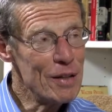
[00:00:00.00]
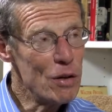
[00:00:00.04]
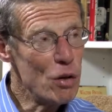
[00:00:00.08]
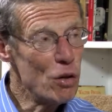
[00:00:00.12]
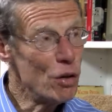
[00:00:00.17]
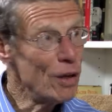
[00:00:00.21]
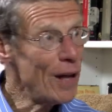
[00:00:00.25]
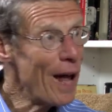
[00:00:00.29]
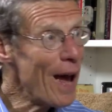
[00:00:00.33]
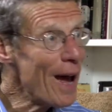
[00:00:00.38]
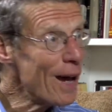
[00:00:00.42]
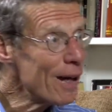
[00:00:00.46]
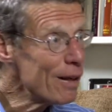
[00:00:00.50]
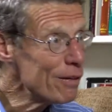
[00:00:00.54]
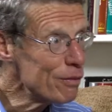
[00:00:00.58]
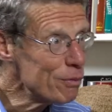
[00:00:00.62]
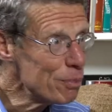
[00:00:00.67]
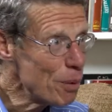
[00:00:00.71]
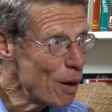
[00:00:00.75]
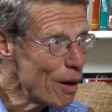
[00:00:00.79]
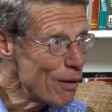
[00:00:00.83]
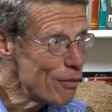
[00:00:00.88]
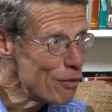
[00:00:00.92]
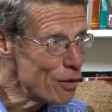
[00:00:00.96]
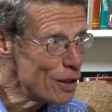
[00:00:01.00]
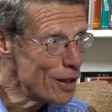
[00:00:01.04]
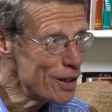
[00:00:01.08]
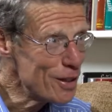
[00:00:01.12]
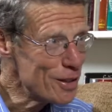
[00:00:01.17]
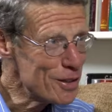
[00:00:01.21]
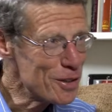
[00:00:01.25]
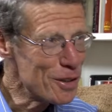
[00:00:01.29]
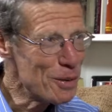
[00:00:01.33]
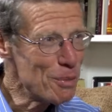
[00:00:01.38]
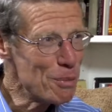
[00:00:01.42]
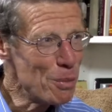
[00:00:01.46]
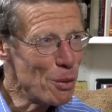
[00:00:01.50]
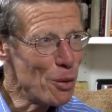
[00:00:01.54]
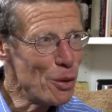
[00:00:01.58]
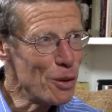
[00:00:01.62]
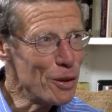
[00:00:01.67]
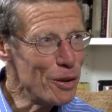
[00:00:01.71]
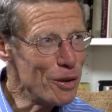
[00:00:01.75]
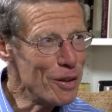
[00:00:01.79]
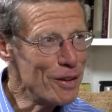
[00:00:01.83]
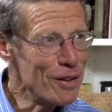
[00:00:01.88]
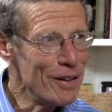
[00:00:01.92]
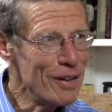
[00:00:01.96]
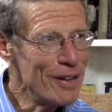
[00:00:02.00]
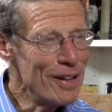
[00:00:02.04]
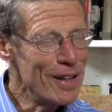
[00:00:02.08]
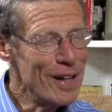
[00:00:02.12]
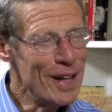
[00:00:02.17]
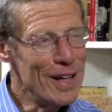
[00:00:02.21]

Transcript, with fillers: or lack of poverty is important